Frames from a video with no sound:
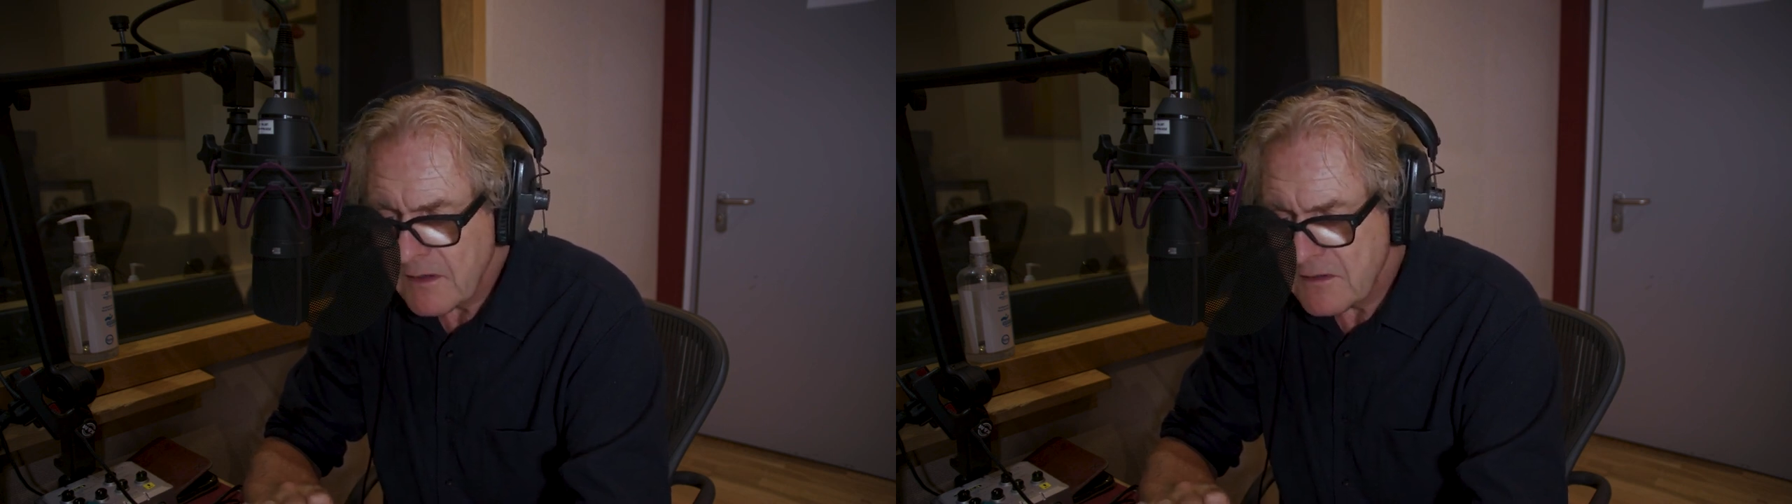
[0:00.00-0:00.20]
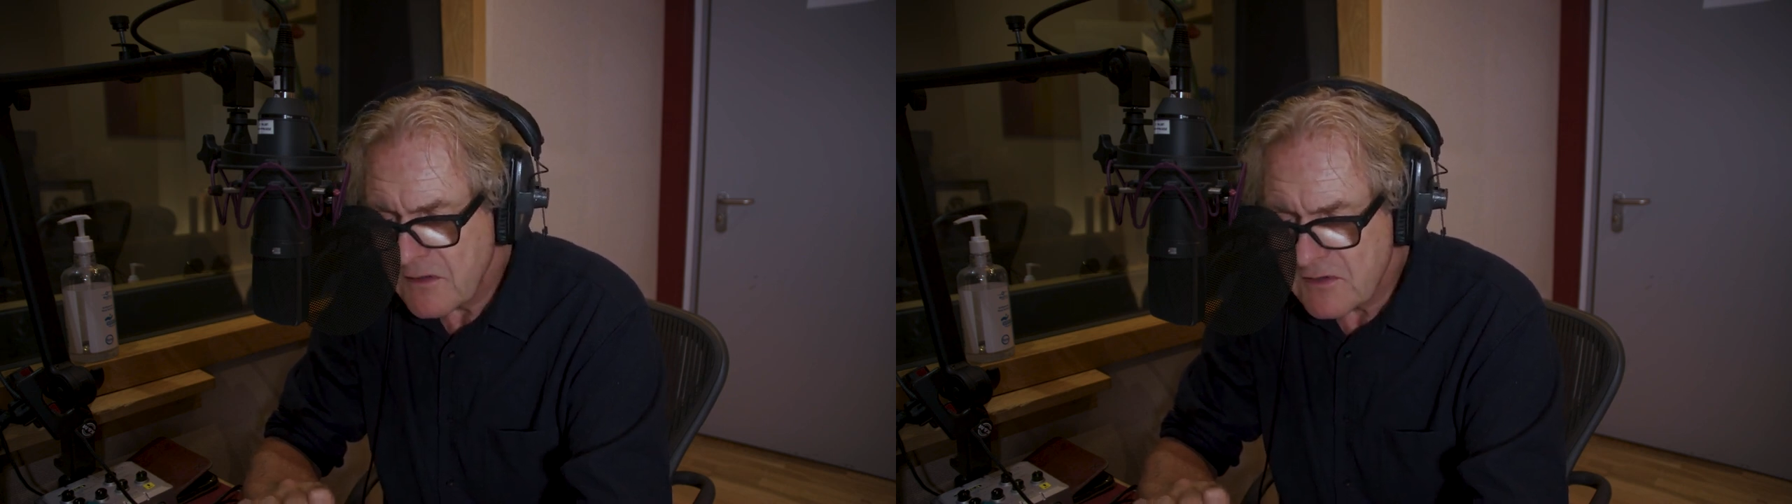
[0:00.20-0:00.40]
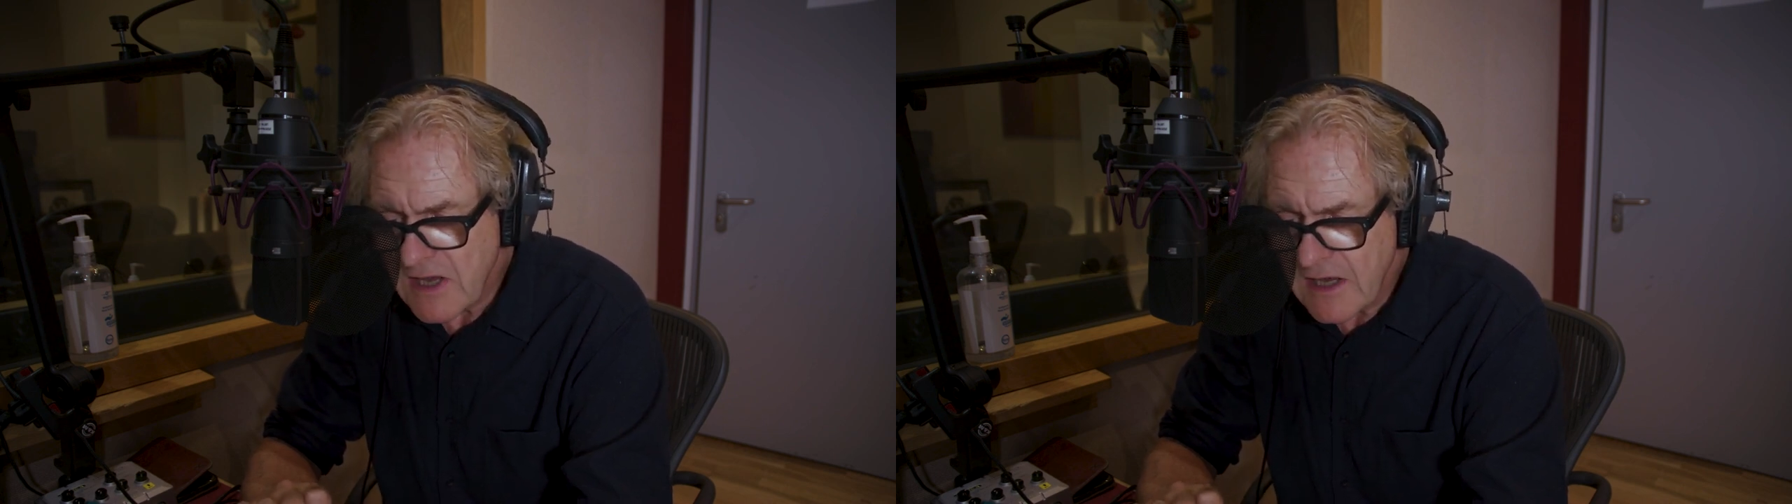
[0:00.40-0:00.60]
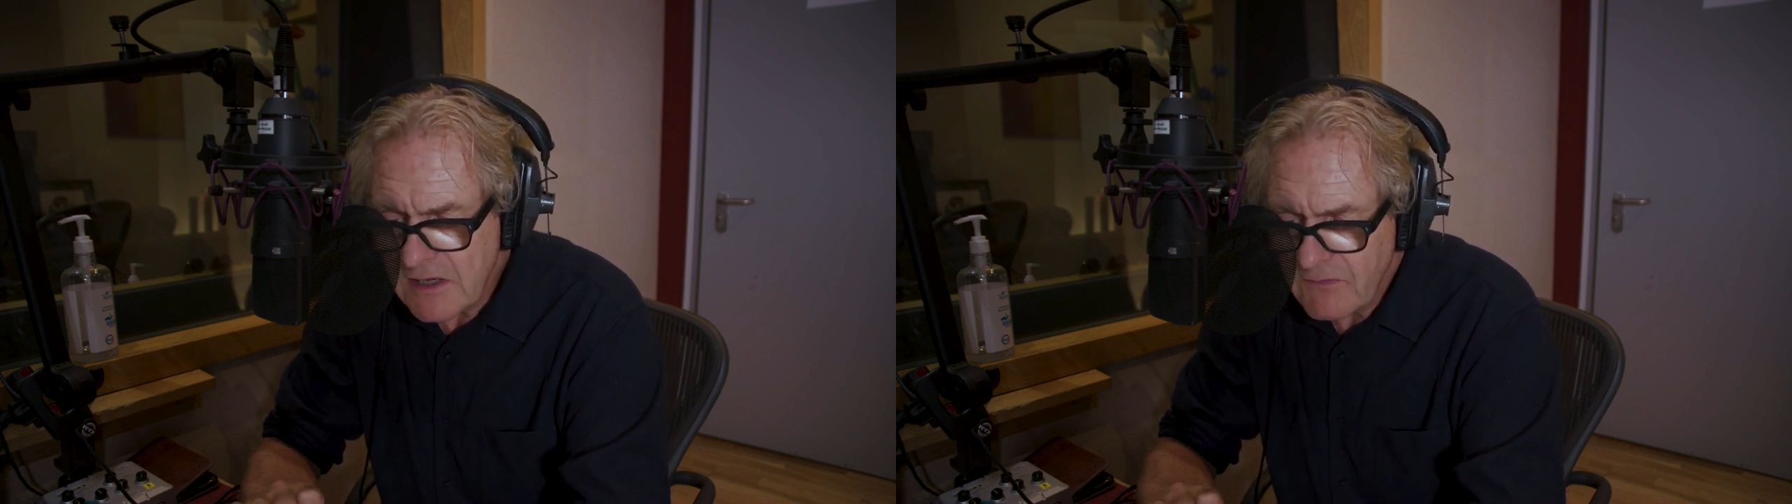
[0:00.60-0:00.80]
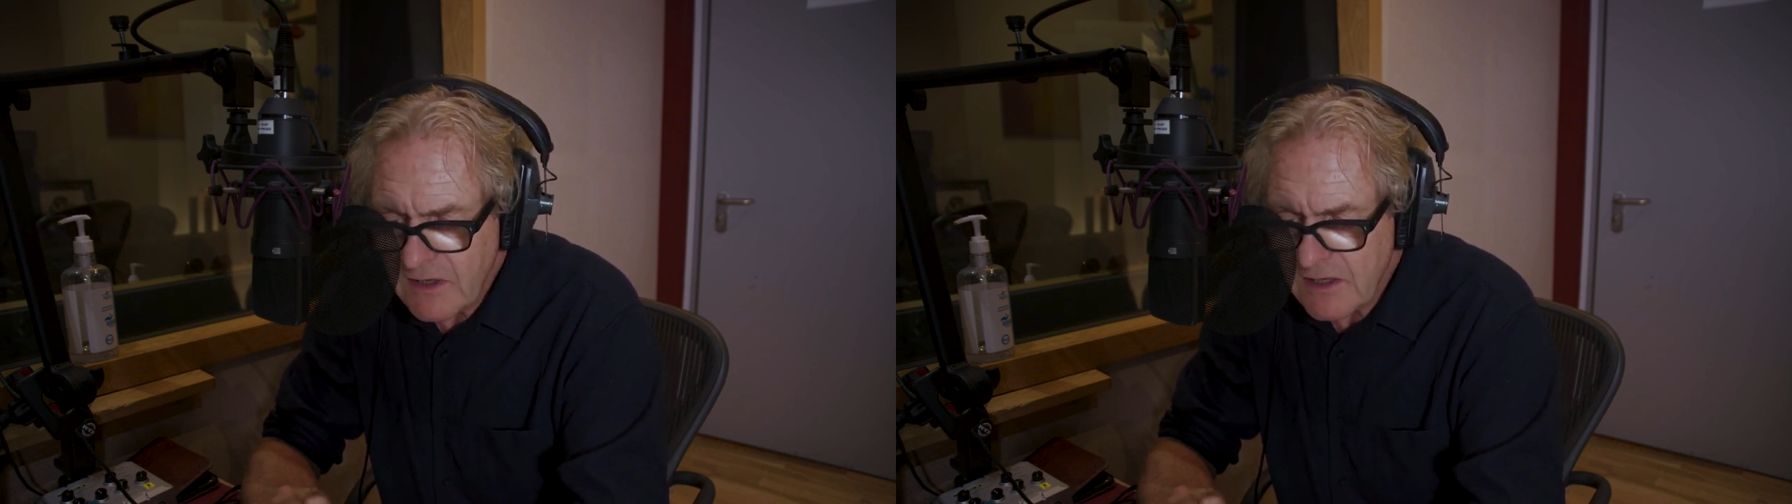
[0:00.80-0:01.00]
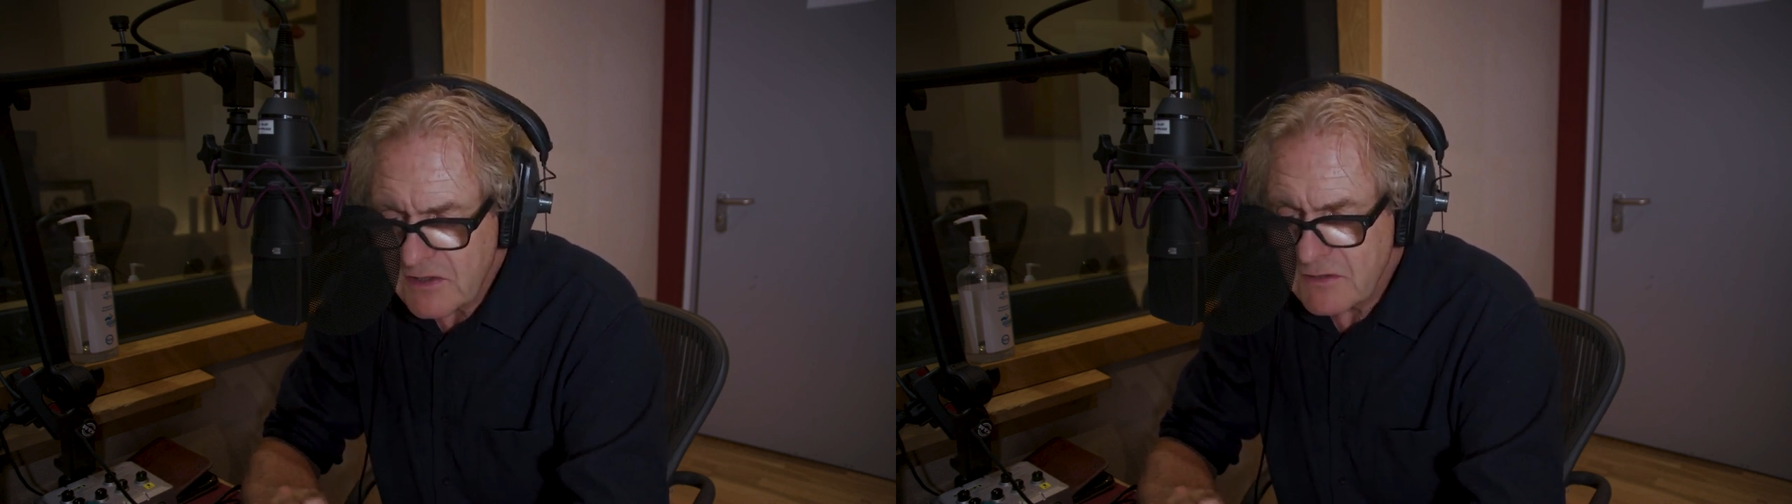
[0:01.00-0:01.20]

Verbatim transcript: to the tiny village